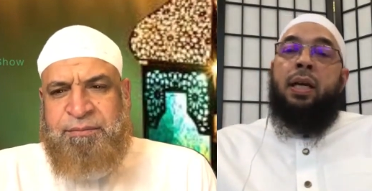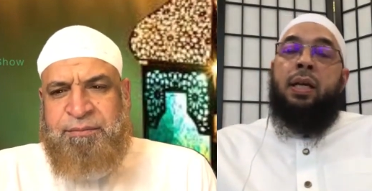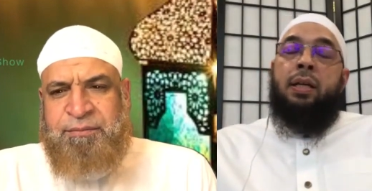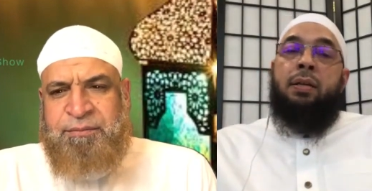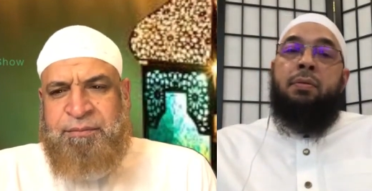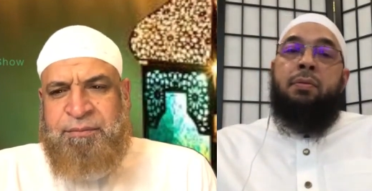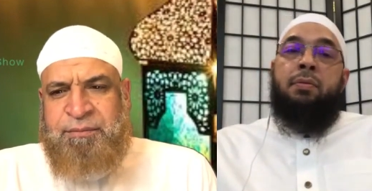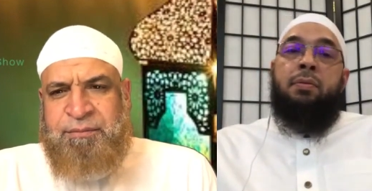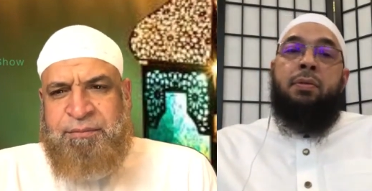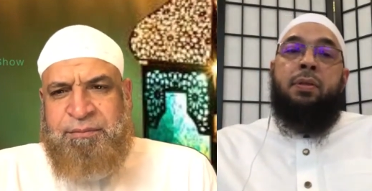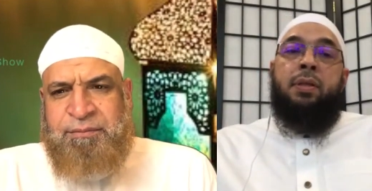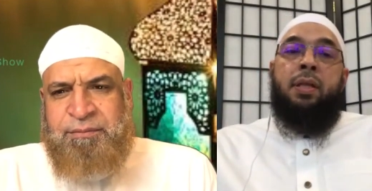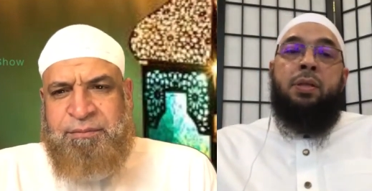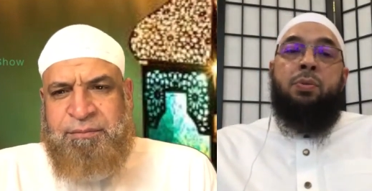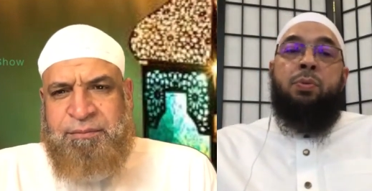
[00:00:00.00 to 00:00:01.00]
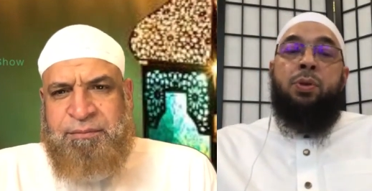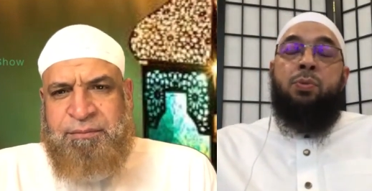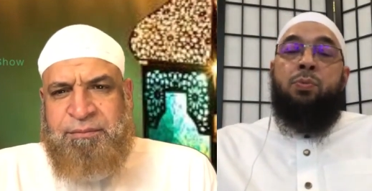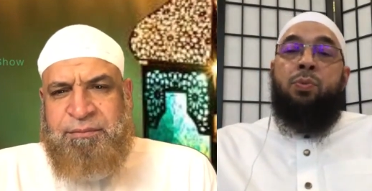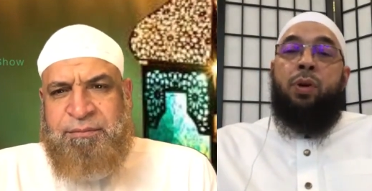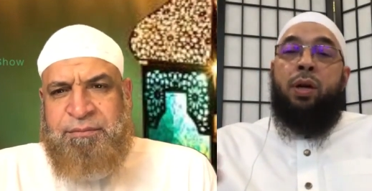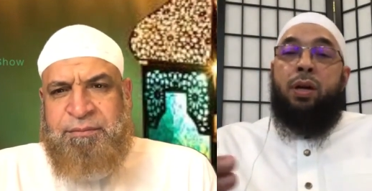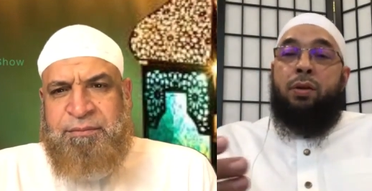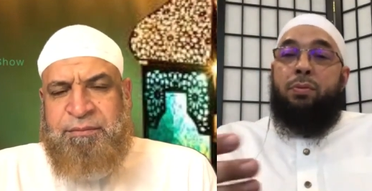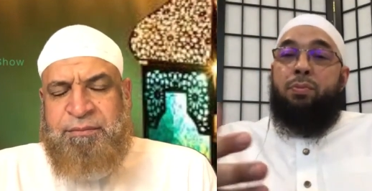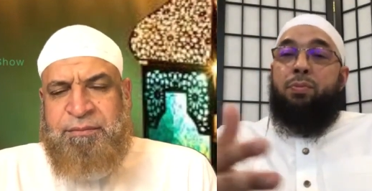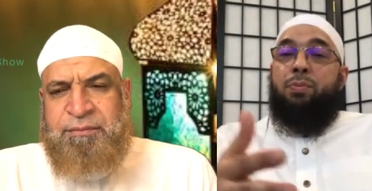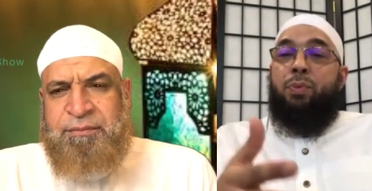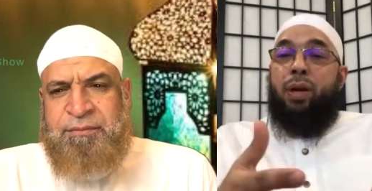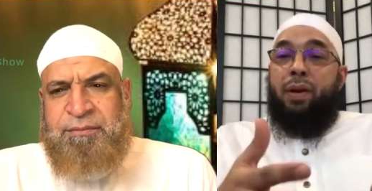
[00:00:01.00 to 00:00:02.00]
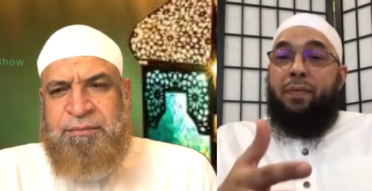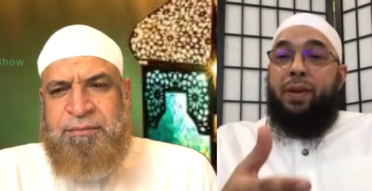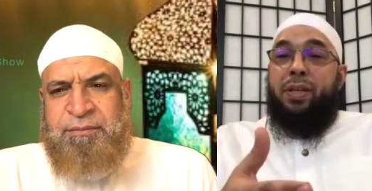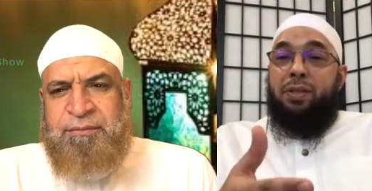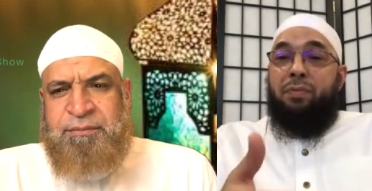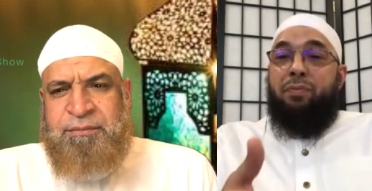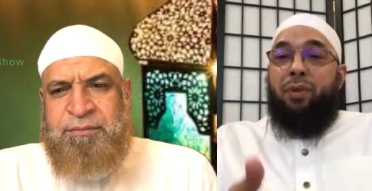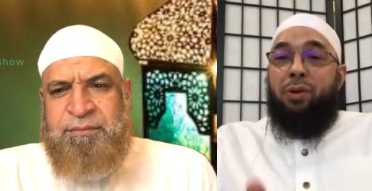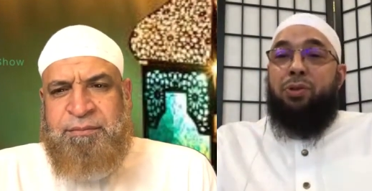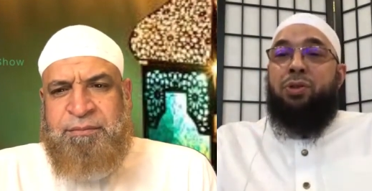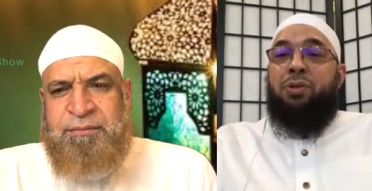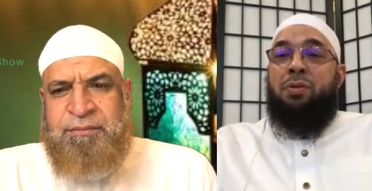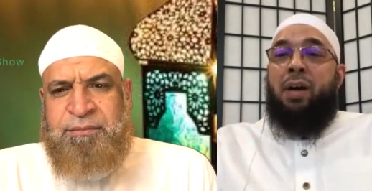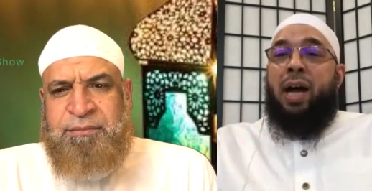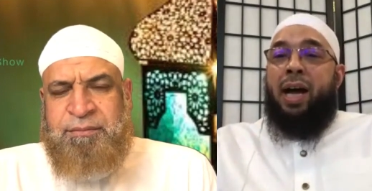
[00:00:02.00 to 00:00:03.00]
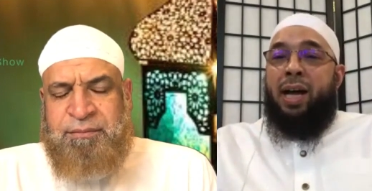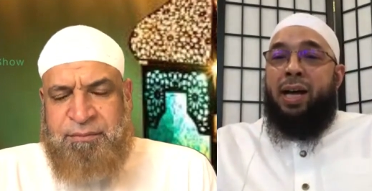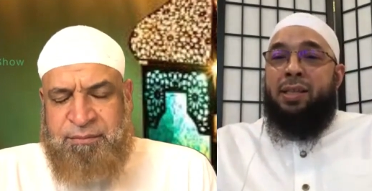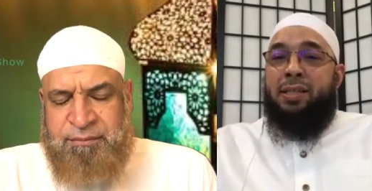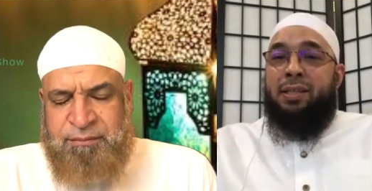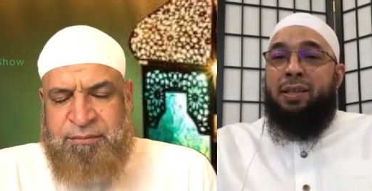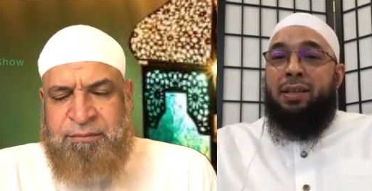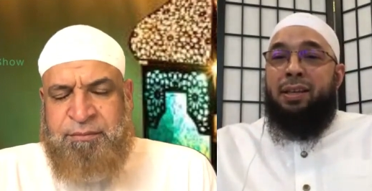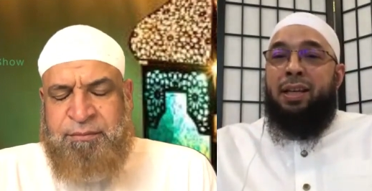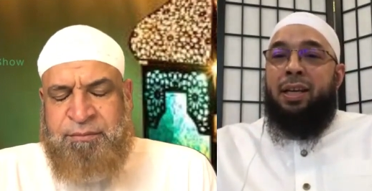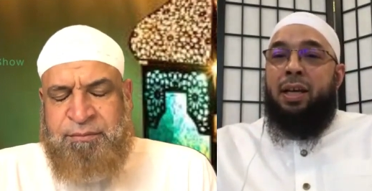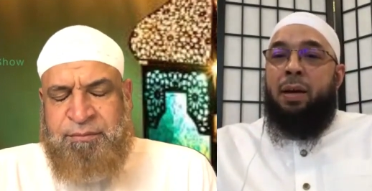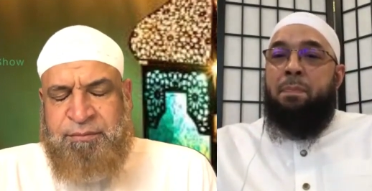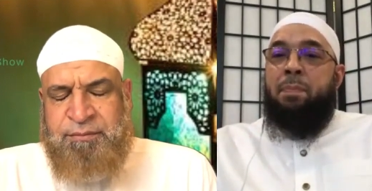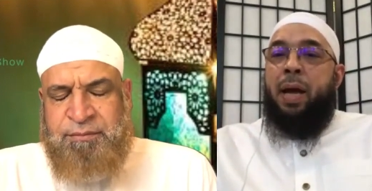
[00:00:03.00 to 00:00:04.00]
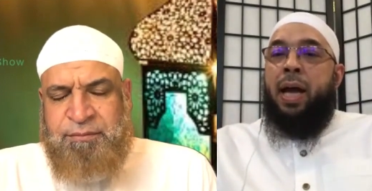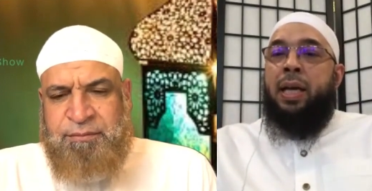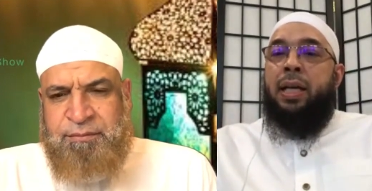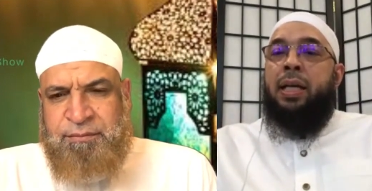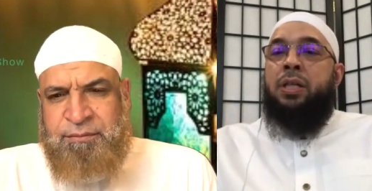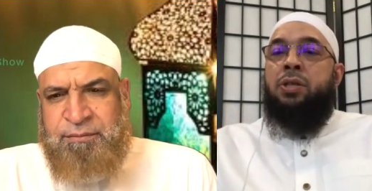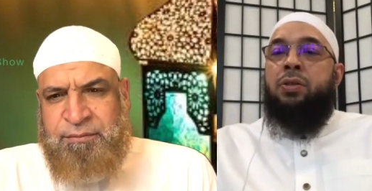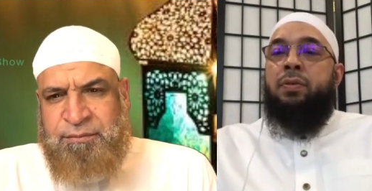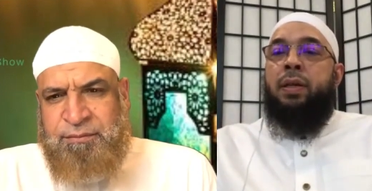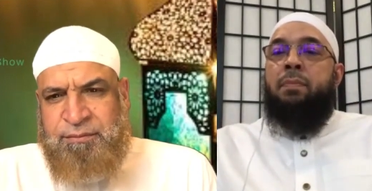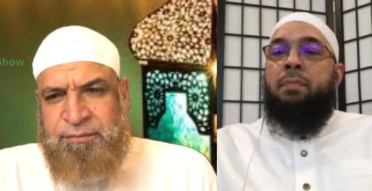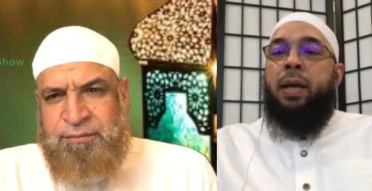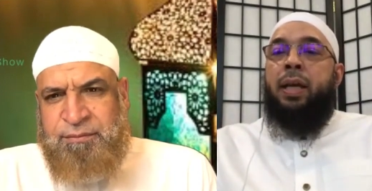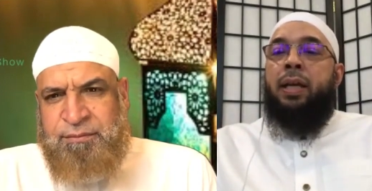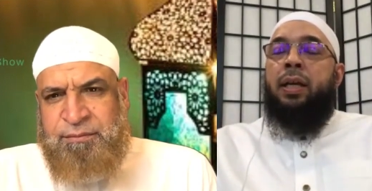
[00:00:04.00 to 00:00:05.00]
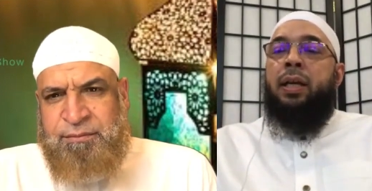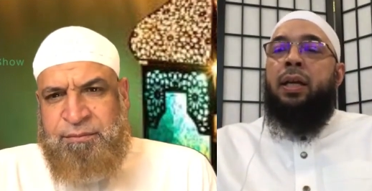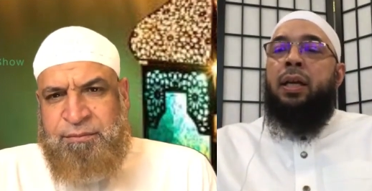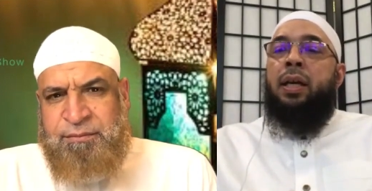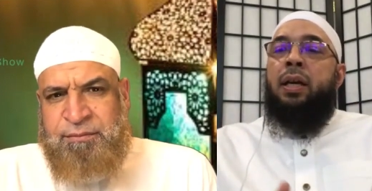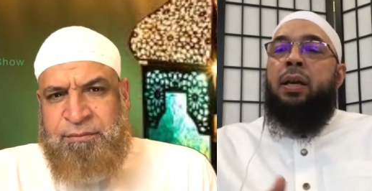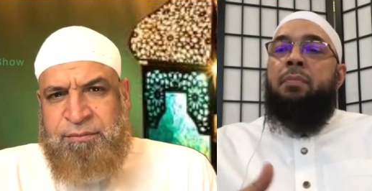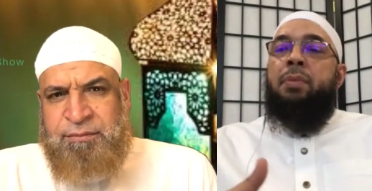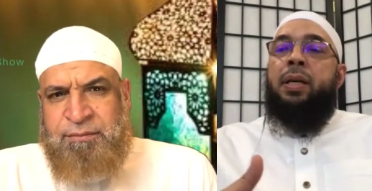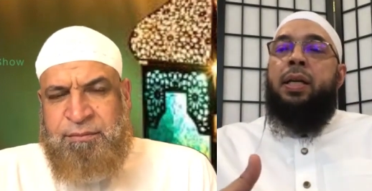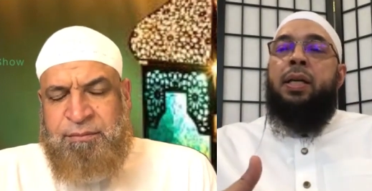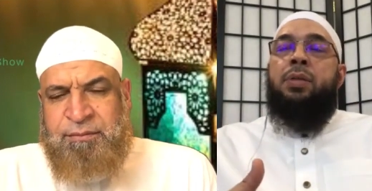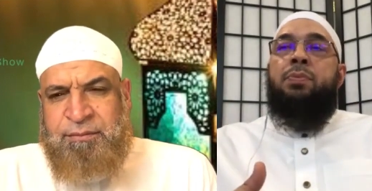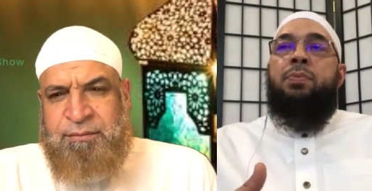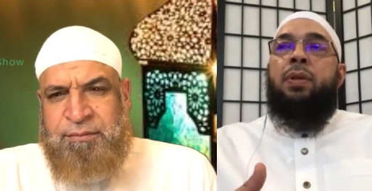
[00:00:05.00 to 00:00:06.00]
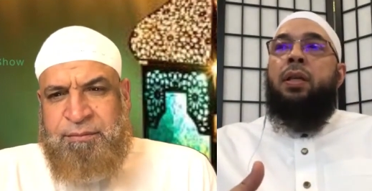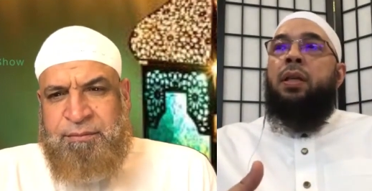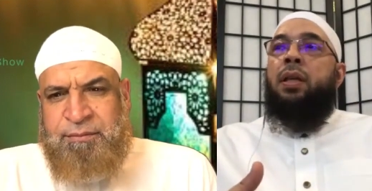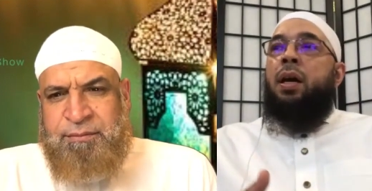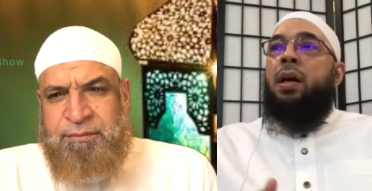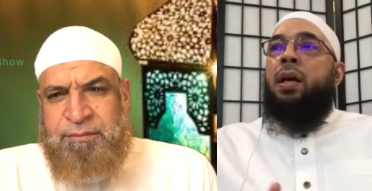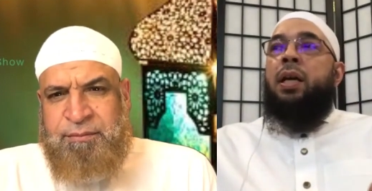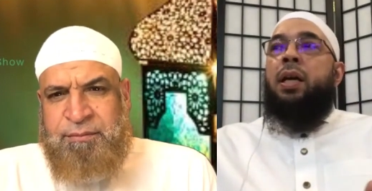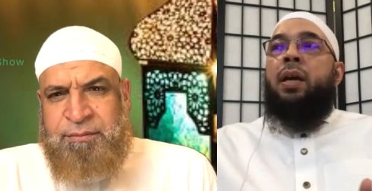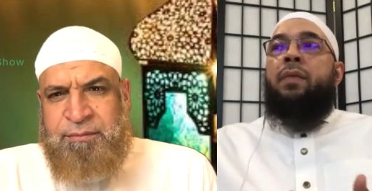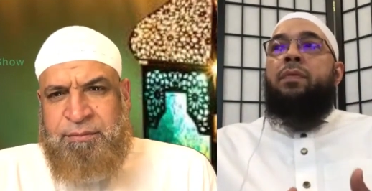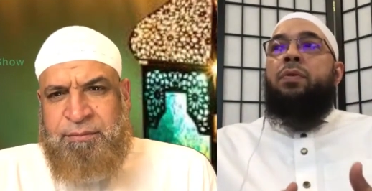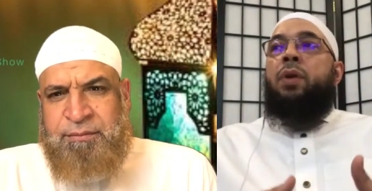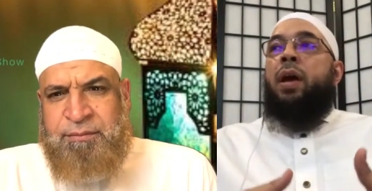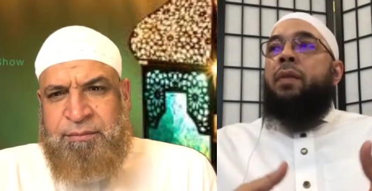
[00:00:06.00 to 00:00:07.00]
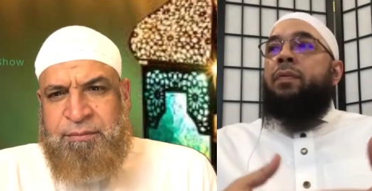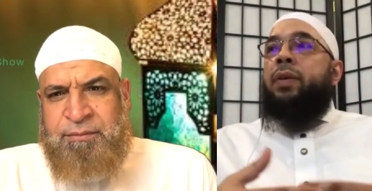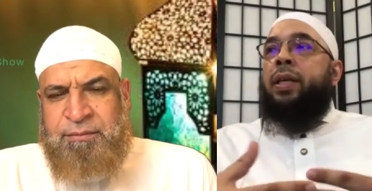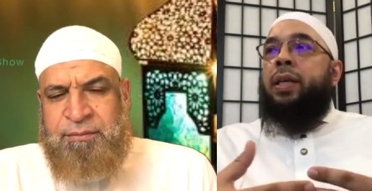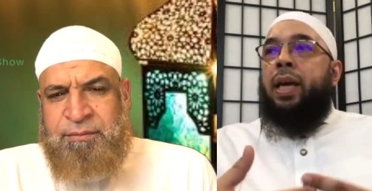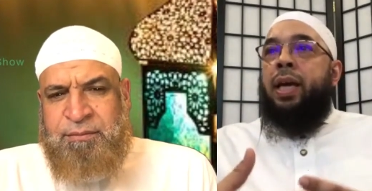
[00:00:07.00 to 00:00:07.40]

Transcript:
Speaker 1: yani, this was one, one of his first du'as upon entering Mecca. Because Wallahi, if you have